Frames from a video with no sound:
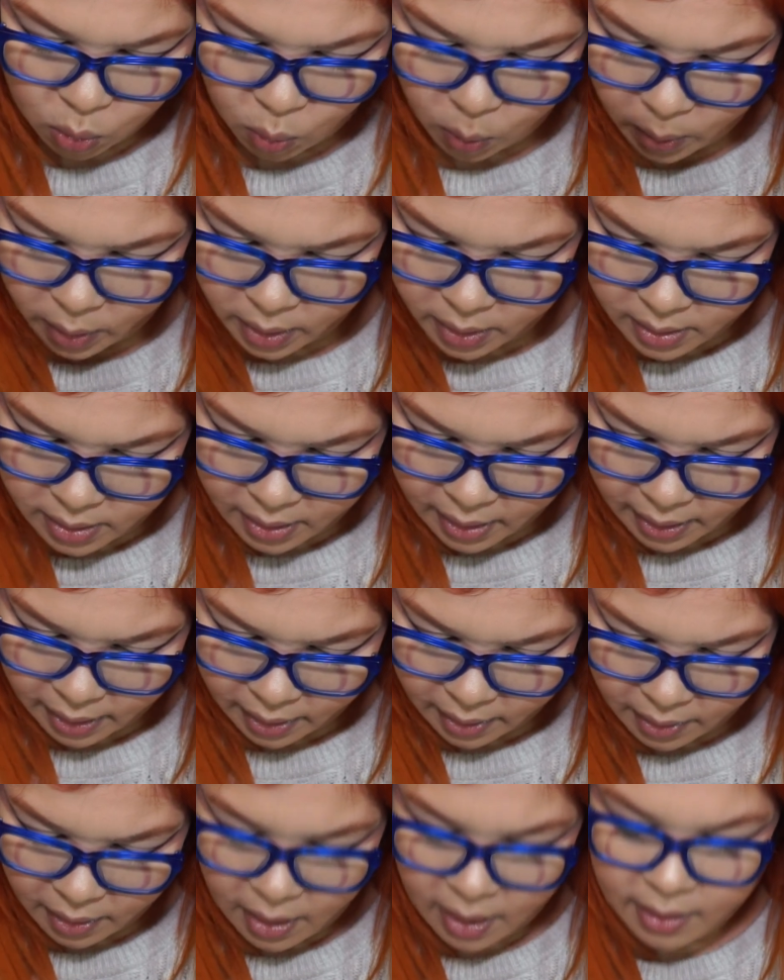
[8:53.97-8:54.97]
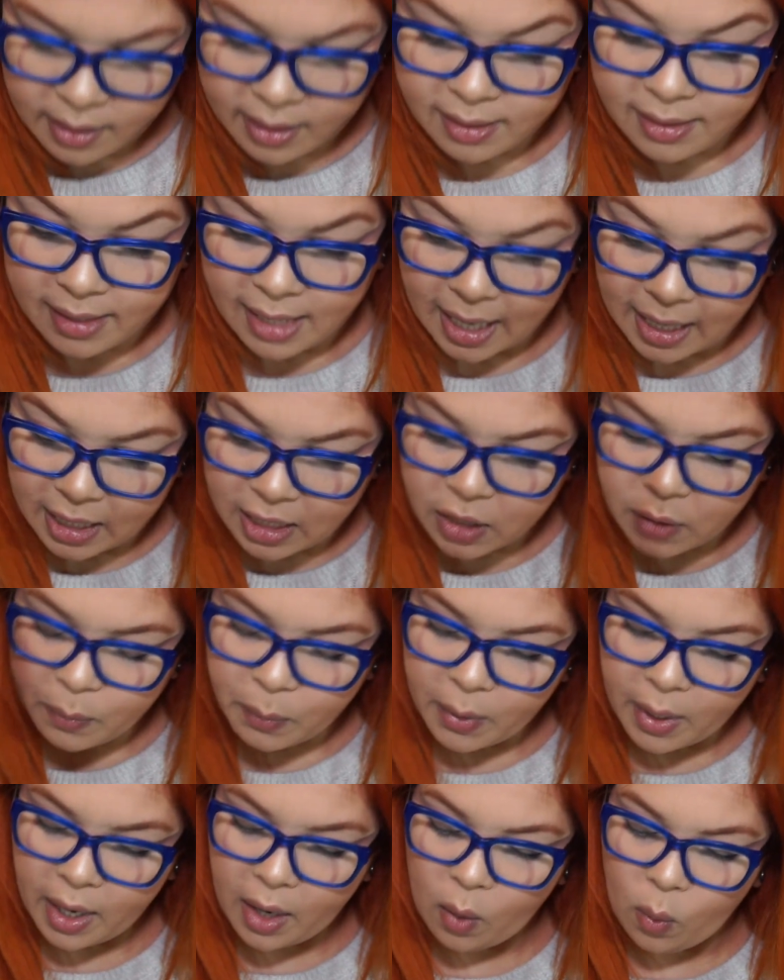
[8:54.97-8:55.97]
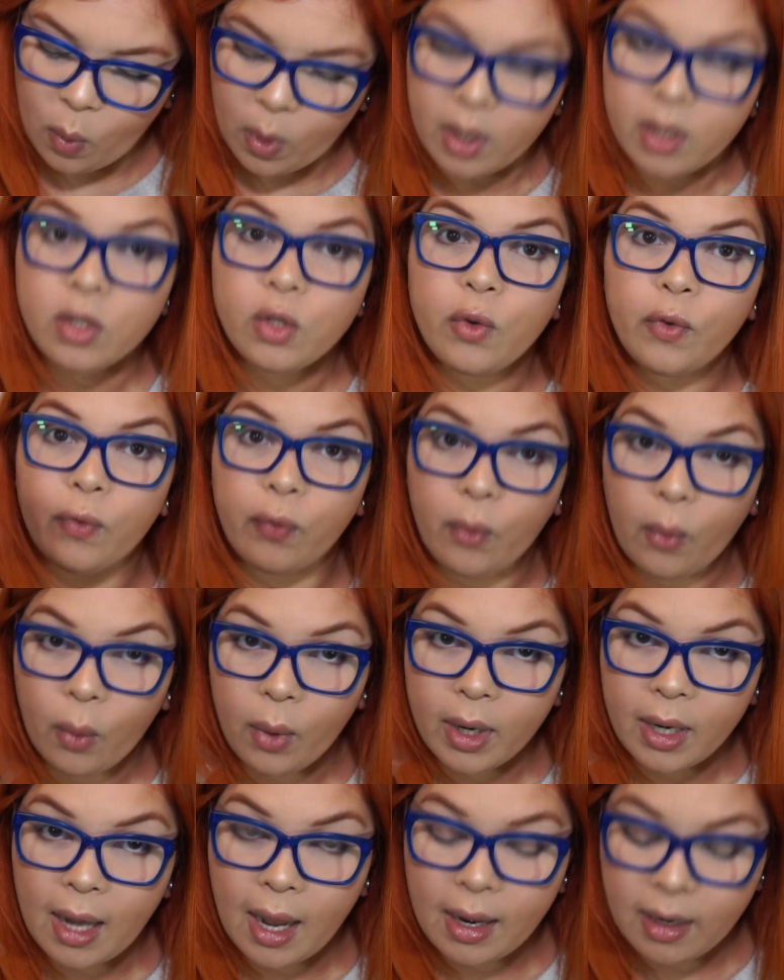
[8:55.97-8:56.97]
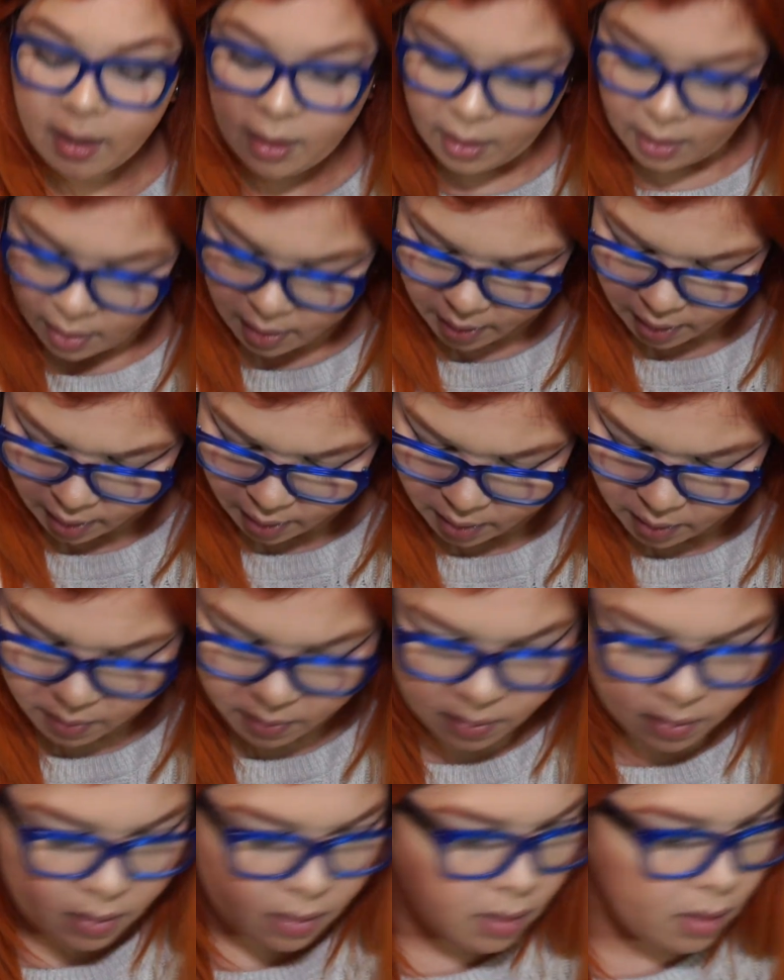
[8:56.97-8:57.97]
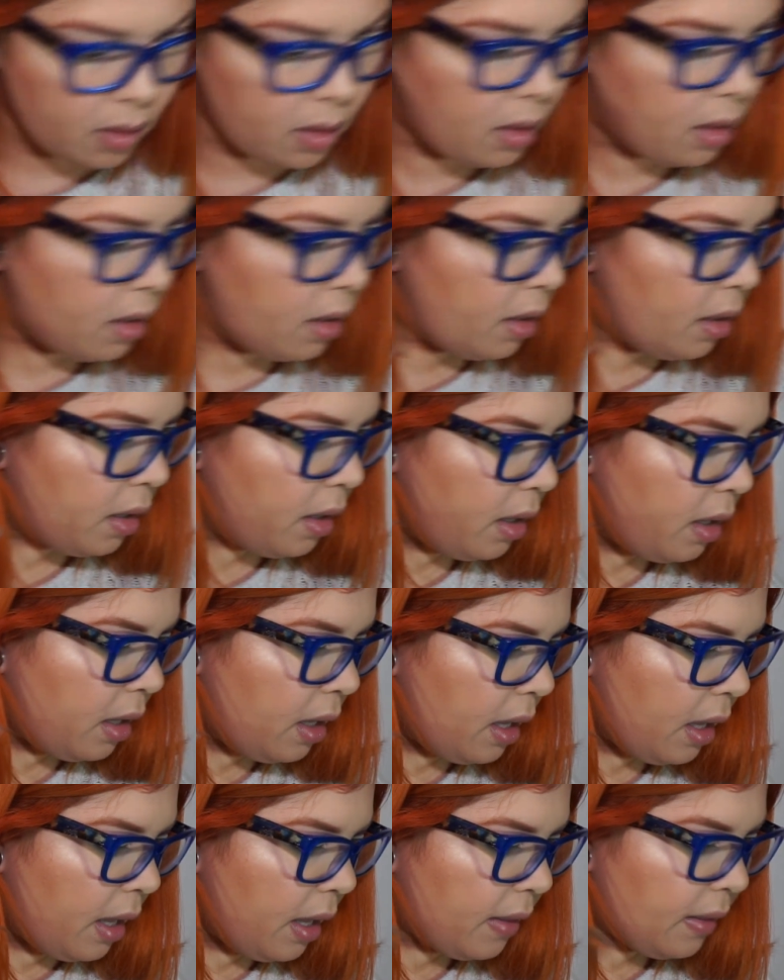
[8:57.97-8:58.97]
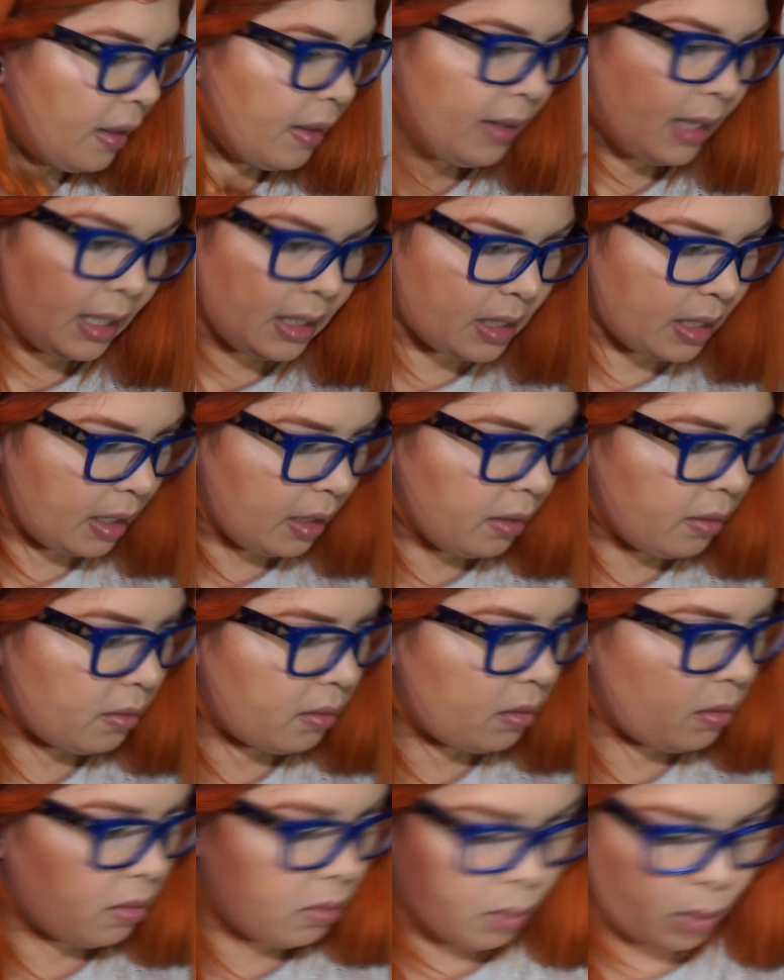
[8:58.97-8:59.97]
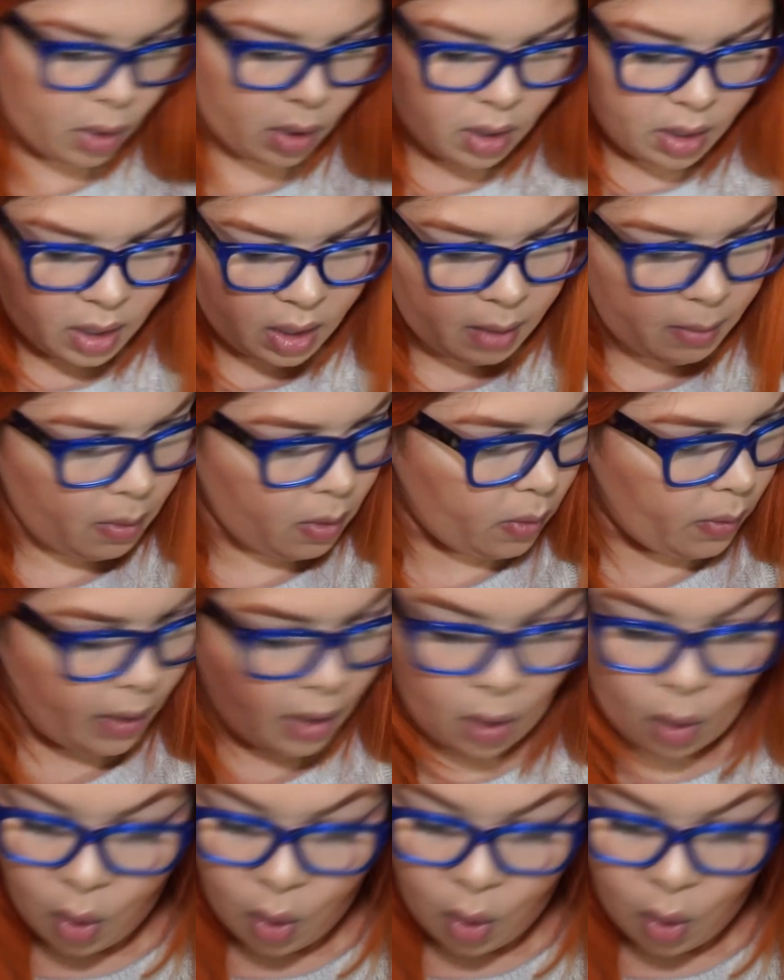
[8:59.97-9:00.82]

Where is it at? The setting spray was $4.99. And then that's it. We're gonna keep going.